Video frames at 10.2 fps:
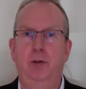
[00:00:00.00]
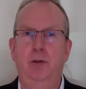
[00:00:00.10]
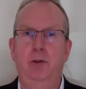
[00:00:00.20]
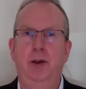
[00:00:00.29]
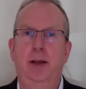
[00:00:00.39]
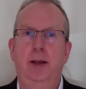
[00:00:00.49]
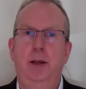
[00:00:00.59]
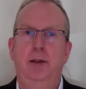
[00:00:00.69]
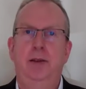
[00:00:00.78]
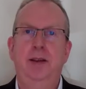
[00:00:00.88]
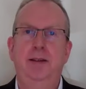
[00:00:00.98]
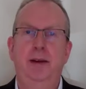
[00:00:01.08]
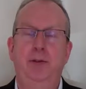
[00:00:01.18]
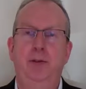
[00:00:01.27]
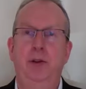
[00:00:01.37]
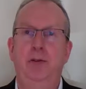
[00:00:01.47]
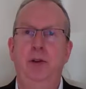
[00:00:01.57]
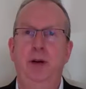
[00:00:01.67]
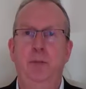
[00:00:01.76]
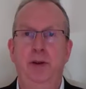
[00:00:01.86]
through the details of
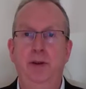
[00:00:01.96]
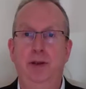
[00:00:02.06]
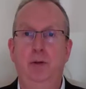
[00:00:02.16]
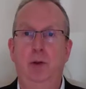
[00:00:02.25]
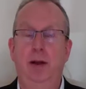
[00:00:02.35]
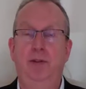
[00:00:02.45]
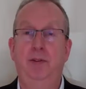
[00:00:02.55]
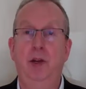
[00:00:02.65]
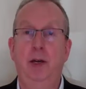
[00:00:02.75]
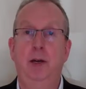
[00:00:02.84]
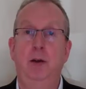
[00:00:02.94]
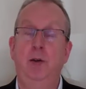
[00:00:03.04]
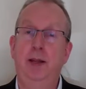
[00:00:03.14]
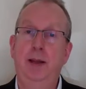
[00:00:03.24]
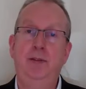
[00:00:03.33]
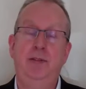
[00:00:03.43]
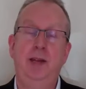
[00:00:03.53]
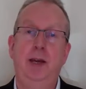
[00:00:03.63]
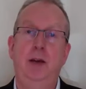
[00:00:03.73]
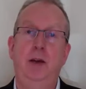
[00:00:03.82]
different companies, they'll all have a SIC code, and that
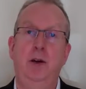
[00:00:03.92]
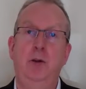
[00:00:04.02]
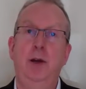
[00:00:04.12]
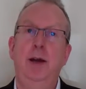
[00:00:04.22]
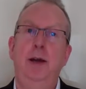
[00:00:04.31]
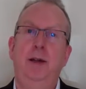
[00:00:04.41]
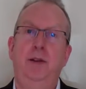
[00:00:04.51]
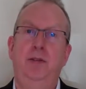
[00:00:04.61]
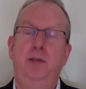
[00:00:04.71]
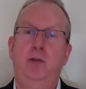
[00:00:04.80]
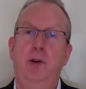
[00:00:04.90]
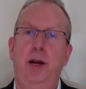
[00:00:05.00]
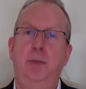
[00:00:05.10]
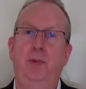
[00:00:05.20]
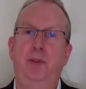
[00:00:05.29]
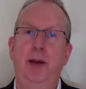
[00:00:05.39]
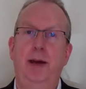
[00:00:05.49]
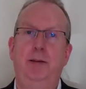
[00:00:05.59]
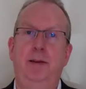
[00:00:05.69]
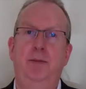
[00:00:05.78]
SIC code describes the
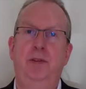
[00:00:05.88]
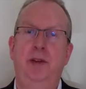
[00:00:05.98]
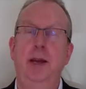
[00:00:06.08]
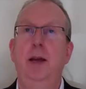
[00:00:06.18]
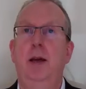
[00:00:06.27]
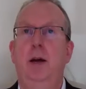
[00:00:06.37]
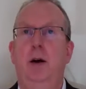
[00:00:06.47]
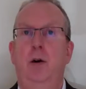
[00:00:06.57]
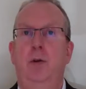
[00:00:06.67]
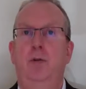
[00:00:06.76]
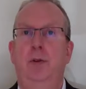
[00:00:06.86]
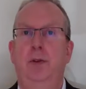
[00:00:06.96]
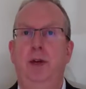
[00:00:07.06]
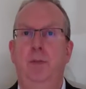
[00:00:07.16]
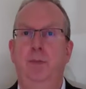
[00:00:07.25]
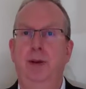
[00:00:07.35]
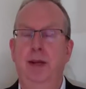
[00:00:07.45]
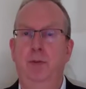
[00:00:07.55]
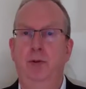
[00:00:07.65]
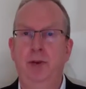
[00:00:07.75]
activity of the company.
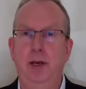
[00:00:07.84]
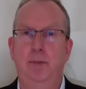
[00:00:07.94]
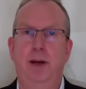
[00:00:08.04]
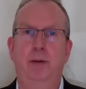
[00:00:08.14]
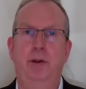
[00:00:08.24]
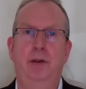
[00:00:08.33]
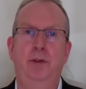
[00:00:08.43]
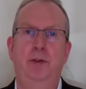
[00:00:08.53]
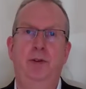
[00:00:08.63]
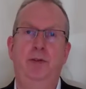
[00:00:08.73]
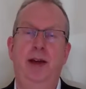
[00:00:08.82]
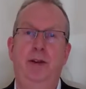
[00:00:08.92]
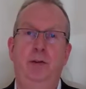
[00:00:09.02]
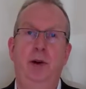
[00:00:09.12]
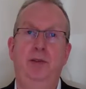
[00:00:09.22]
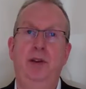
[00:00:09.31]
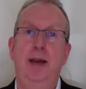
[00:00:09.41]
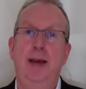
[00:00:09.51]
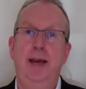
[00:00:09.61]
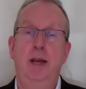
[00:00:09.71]
And we'll think about the relevance of that to us
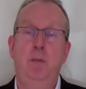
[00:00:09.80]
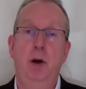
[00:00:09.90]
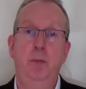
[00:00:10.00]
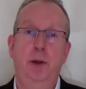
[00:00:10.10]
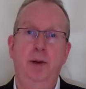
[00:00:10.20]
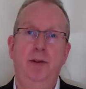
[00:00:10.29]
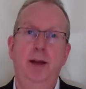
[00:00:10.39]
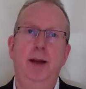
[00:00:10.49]
in a moment,